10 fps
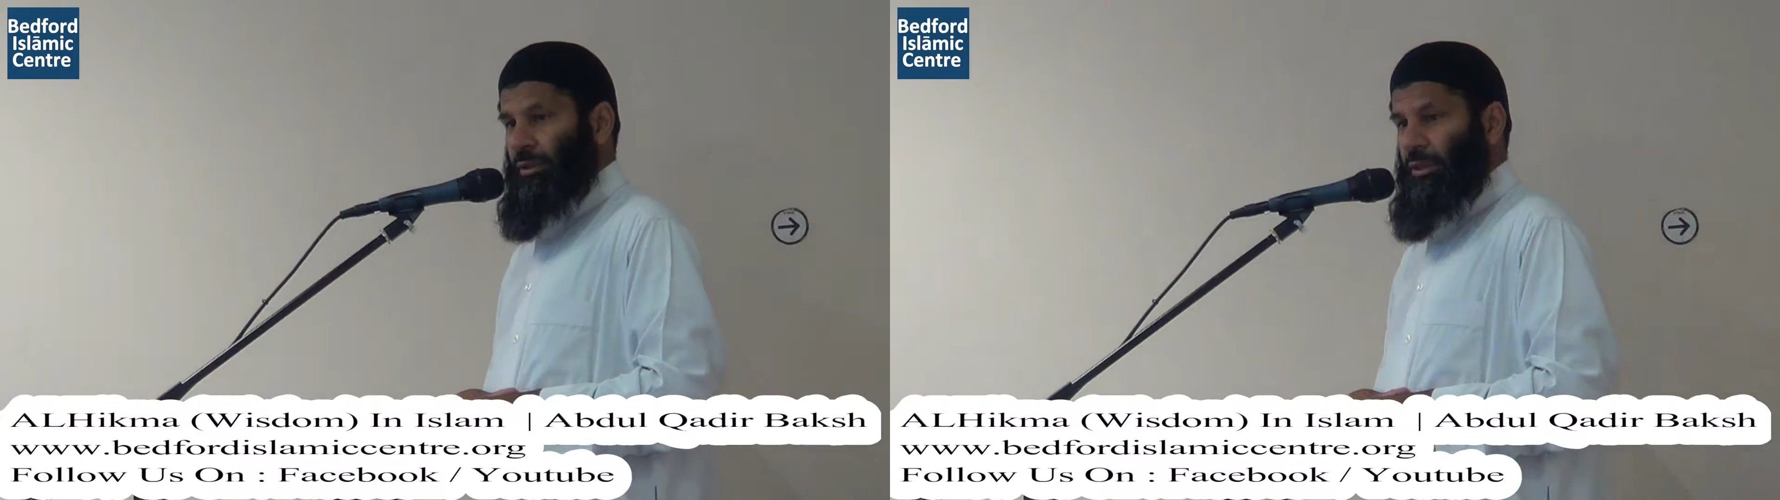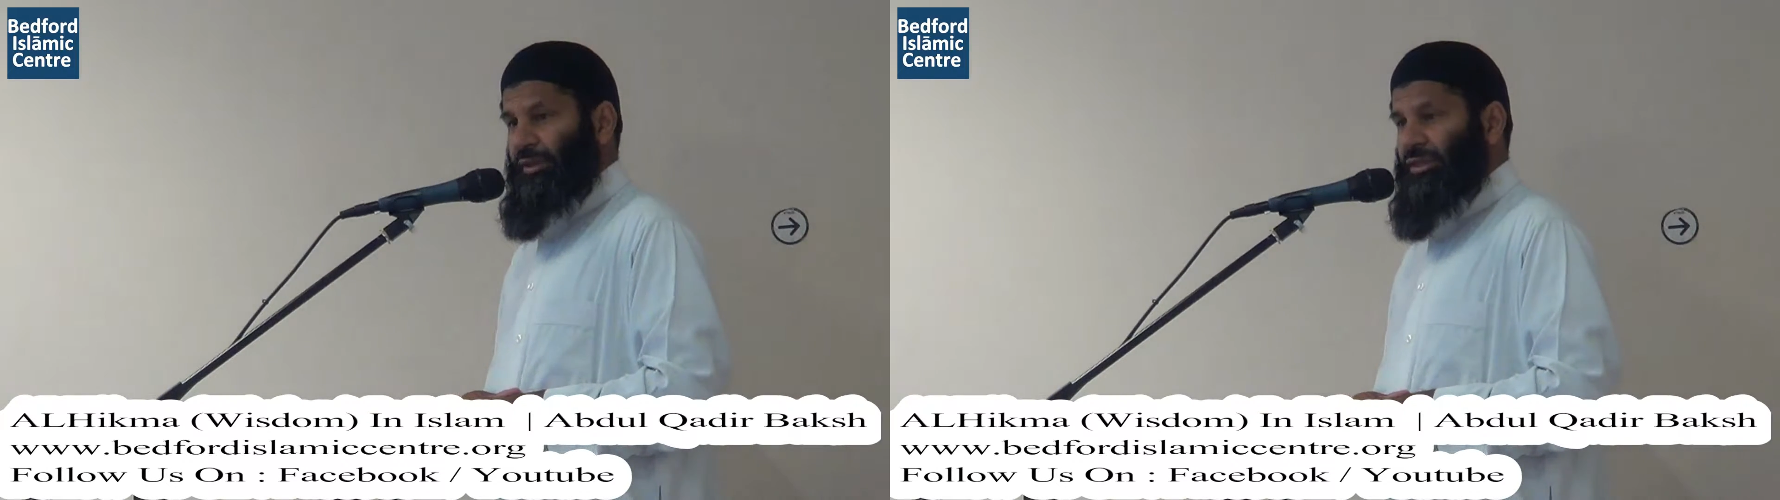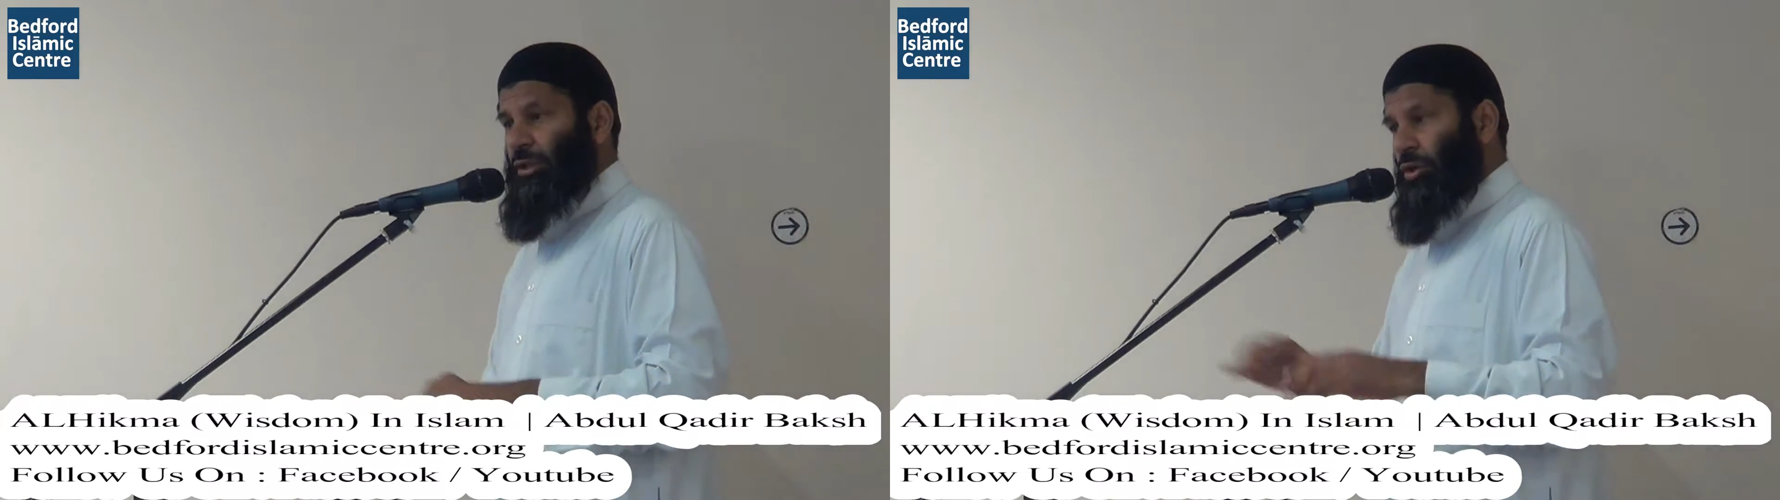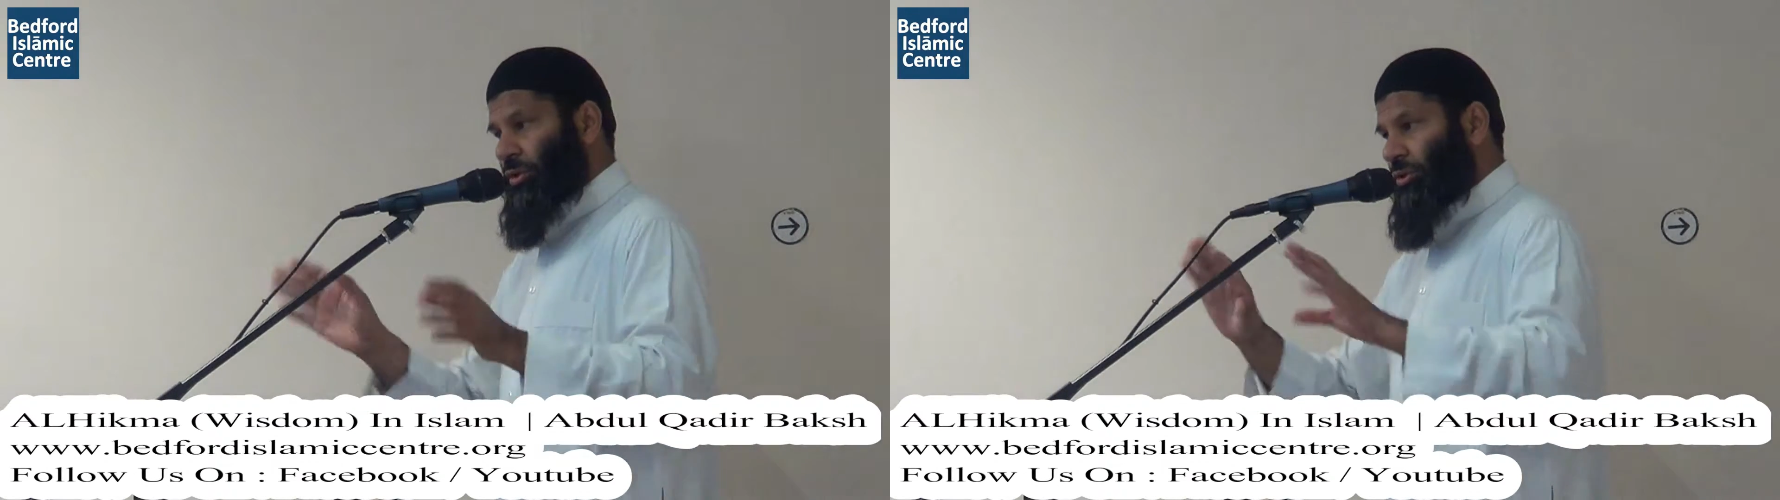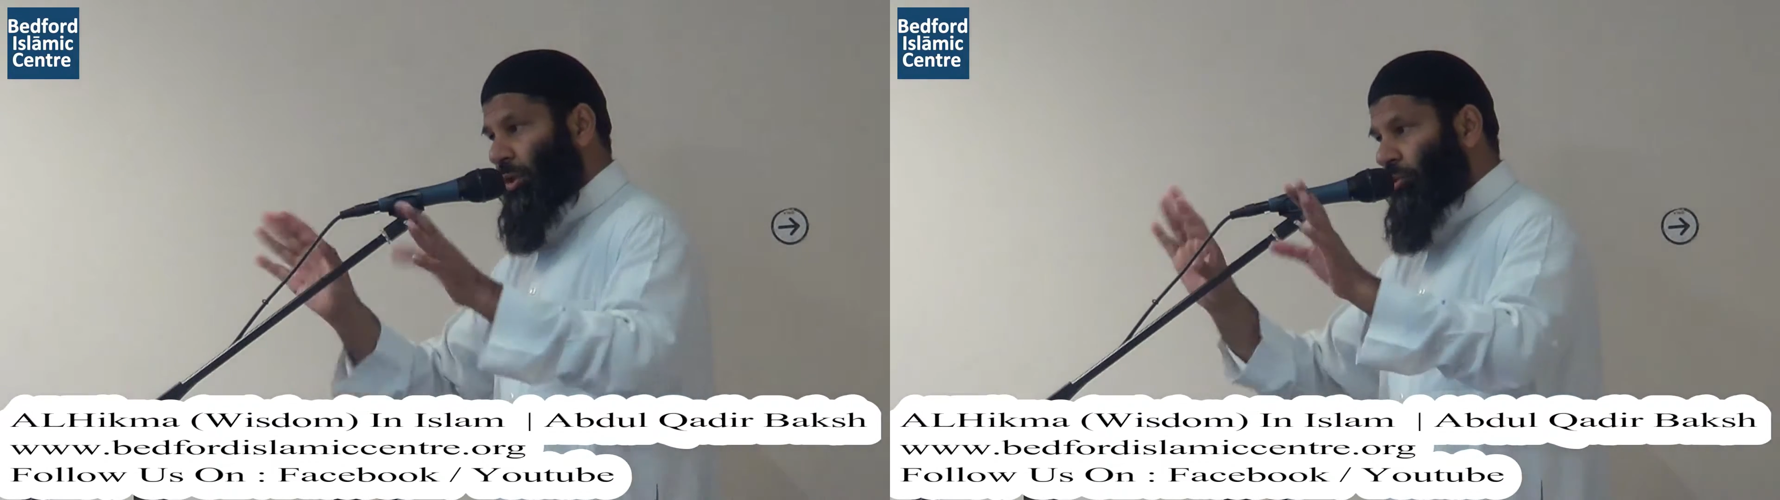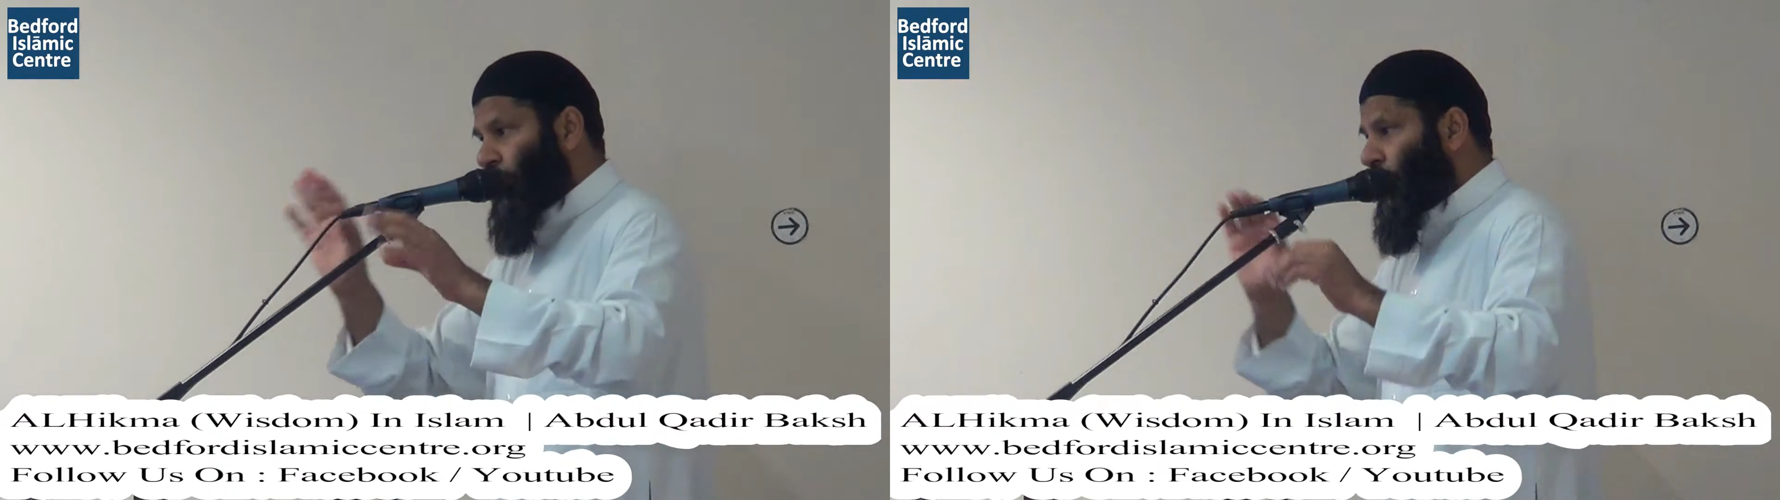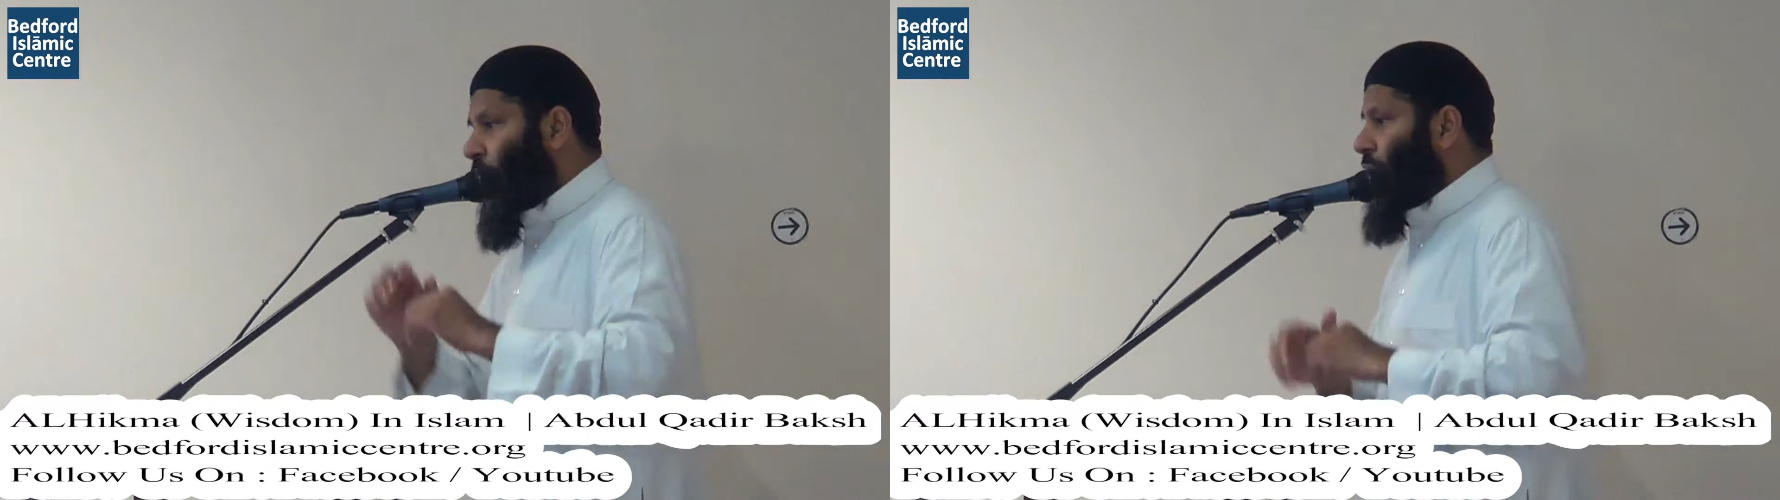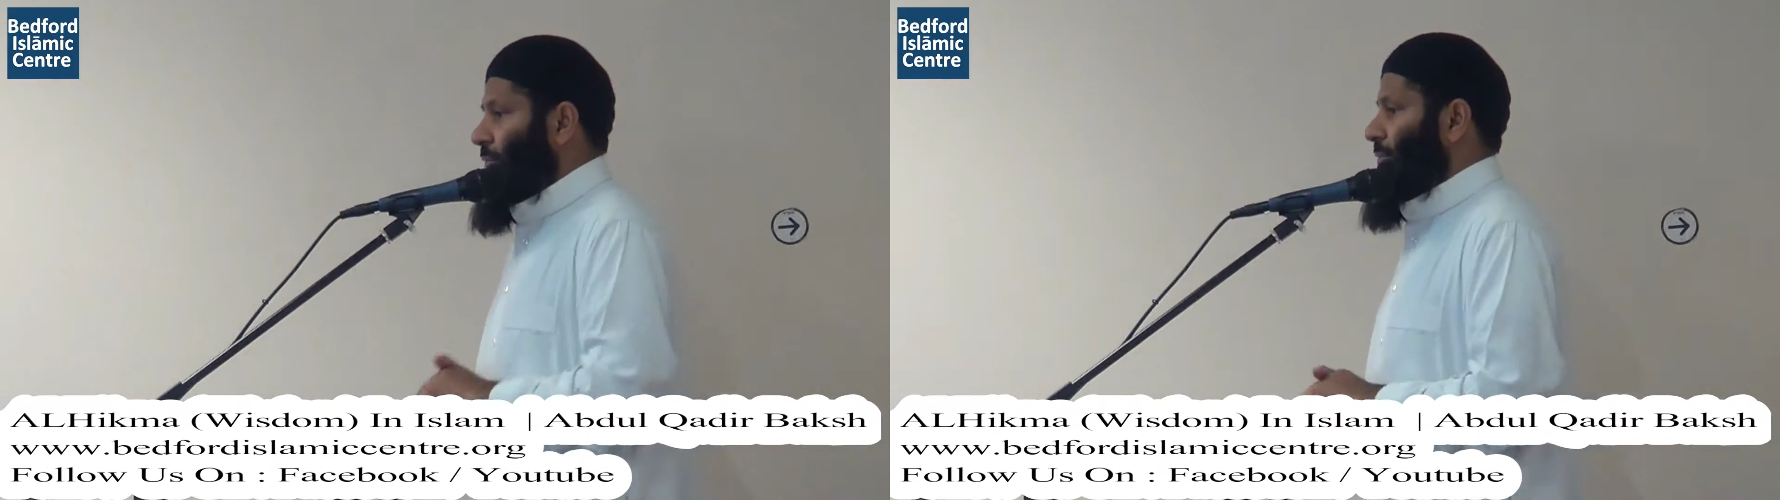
And they said, look, don't do your